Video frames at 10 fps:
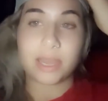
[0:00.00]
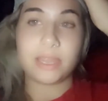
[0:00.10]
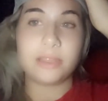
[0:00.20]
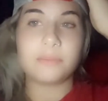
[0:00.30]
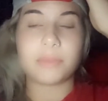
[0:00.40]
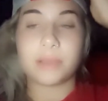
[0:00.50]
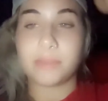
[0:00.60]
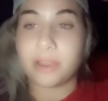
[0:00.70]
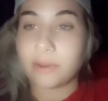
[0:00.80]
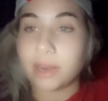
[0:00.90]
by my
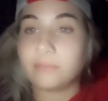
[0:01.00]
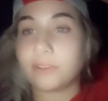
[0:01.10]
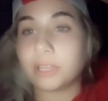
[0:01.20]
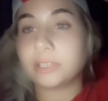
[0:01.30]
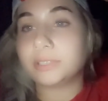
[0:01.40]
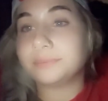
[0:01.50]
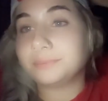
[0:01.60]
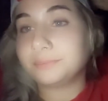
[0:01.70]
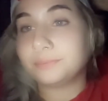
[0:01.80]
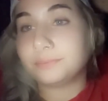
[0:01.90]
grandfather,
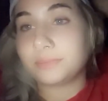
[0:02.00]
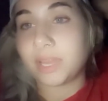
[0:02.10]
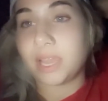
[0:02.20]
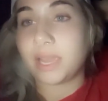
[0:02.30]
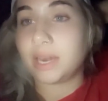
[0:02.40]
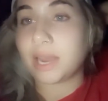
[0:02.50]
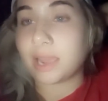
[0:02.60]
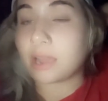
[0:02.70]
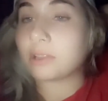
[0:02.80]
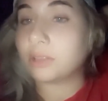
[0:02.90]
and I got
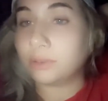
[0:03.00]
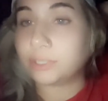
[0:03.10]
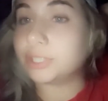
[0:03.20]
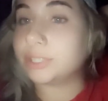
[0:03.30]
closure.